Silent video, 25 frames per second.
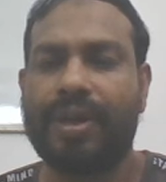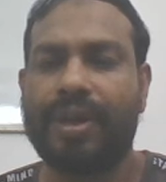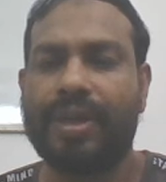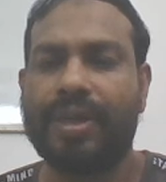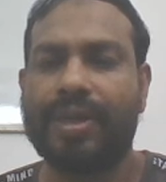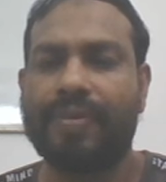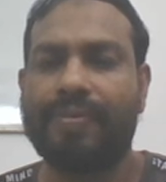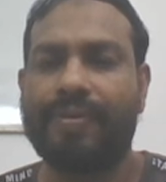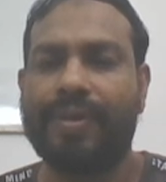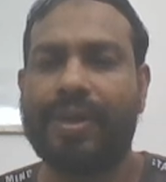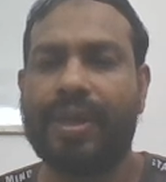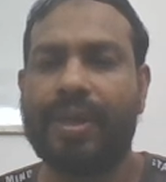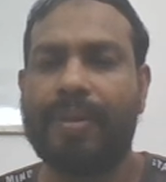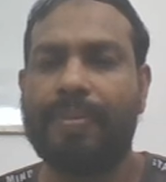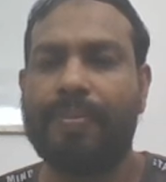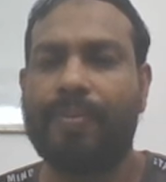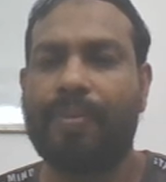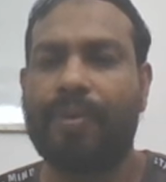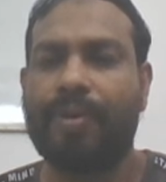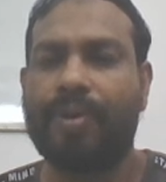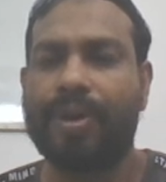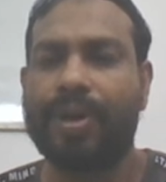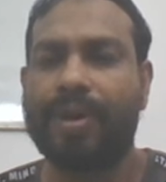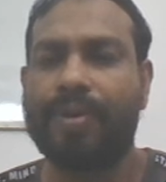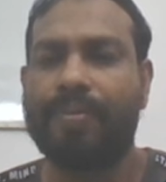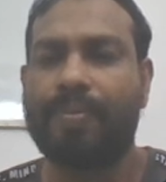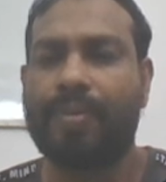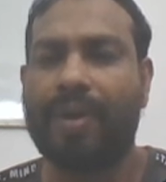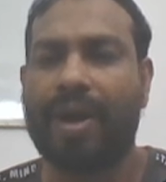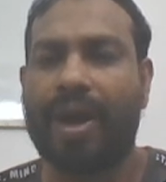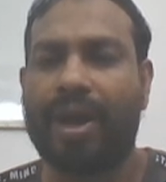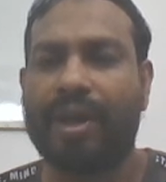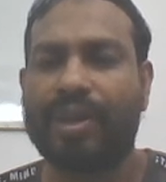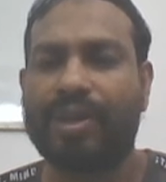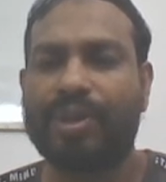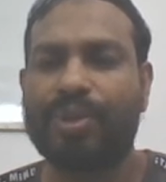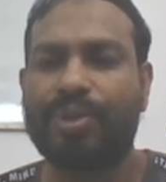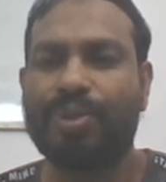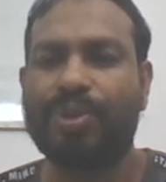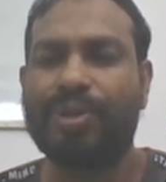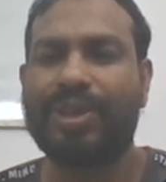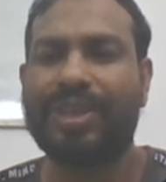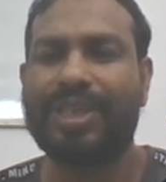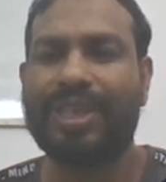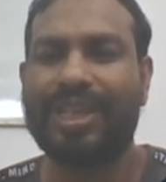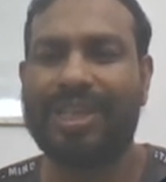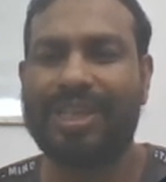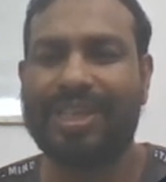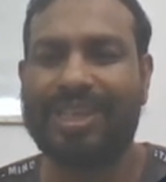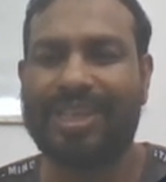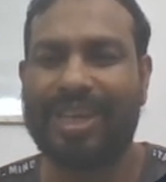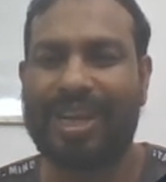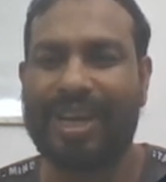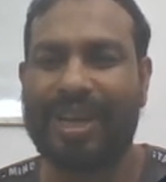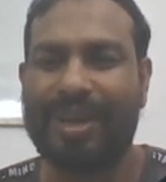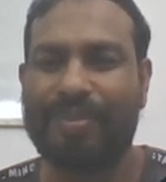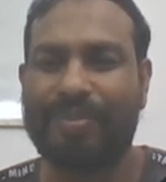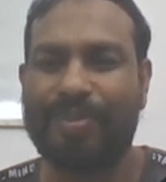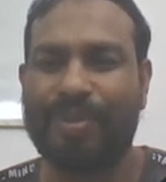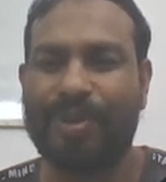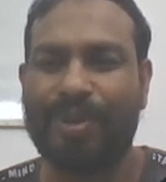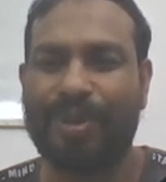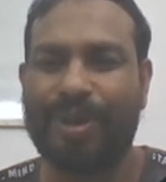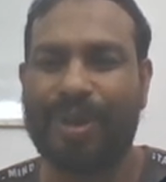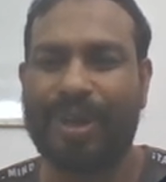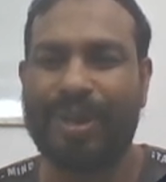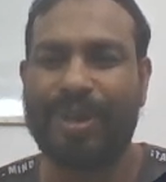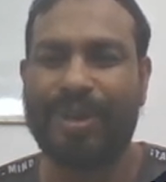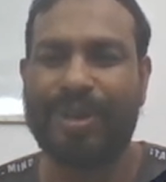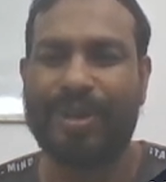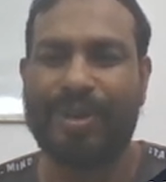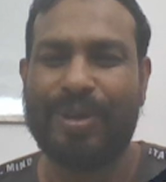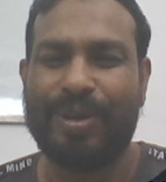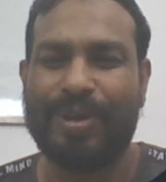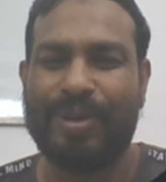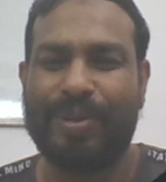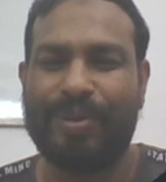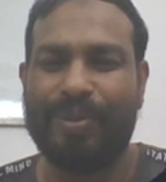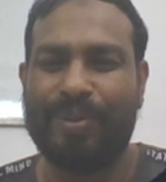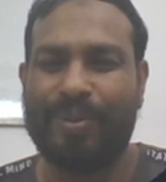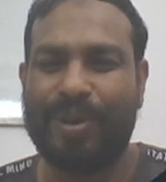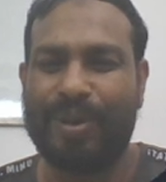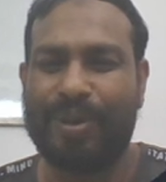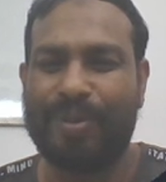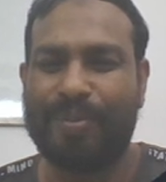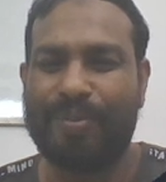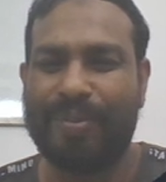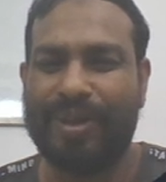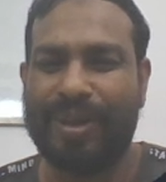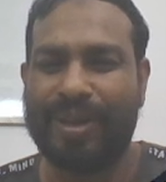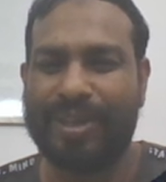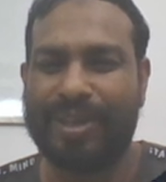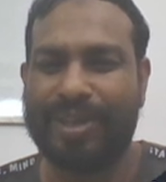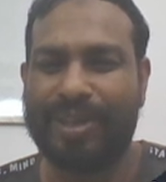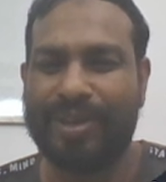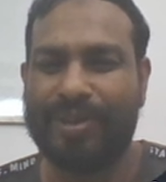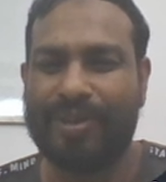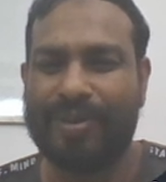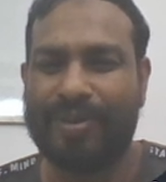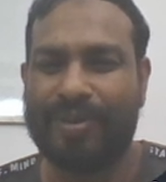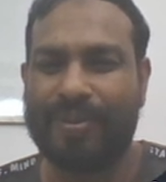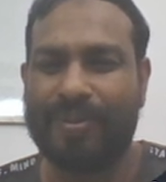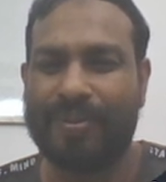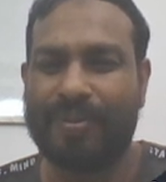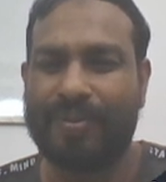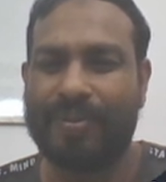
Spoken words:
it's a very important part to tell time. Okay, when you meet your